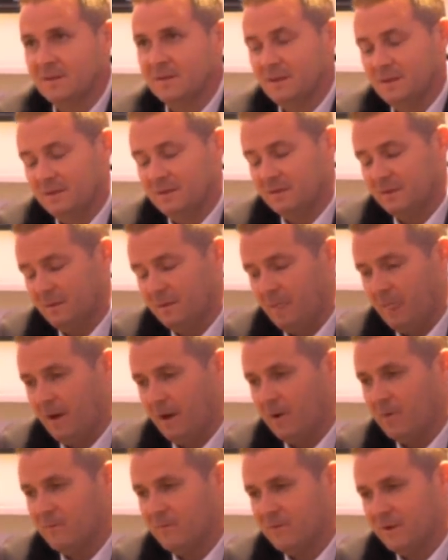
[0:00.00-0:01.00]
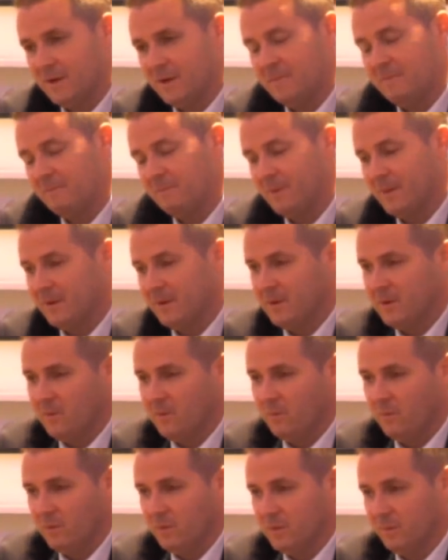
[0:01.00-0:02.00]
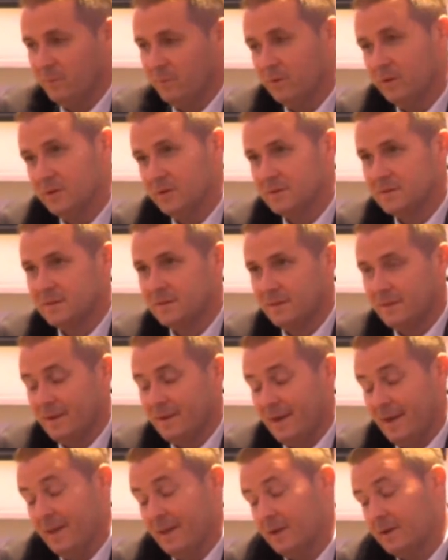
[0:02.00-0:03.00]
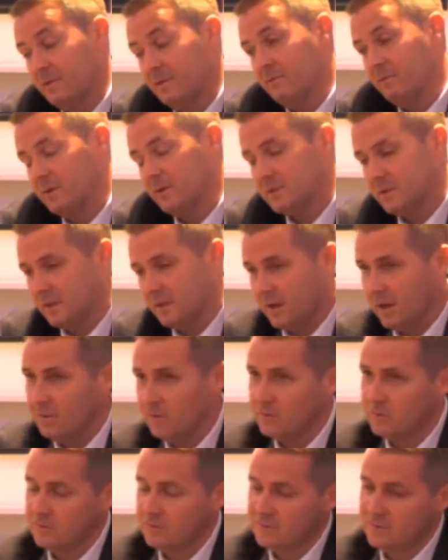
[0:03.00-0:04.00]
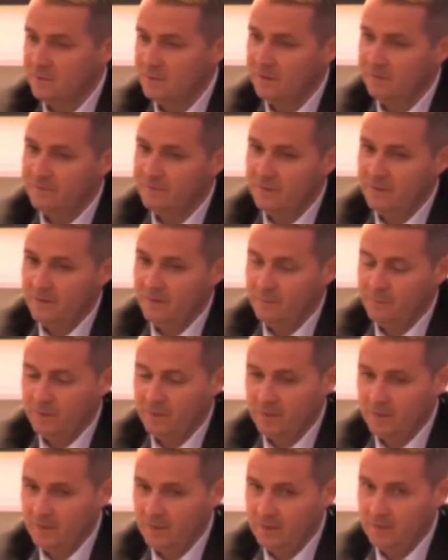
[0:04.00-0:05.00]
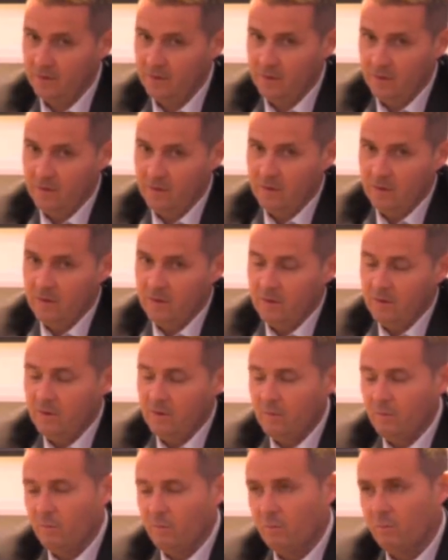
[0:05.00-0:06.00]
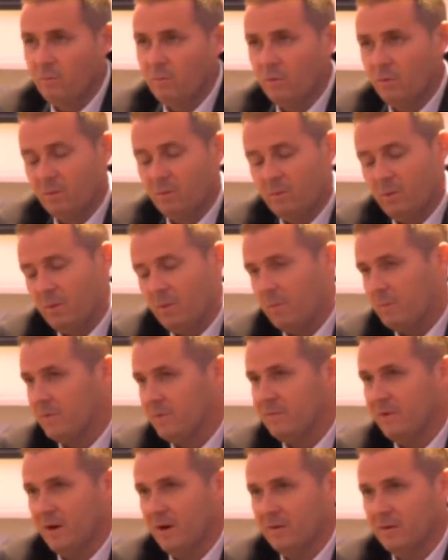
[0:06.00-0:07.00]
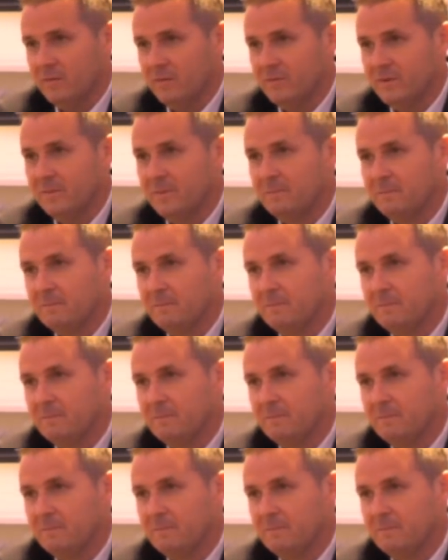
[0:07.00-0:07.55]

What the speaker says: And hopefully, with the boys and the rest of the coaching staff that they're bringing in, we won't be far off it.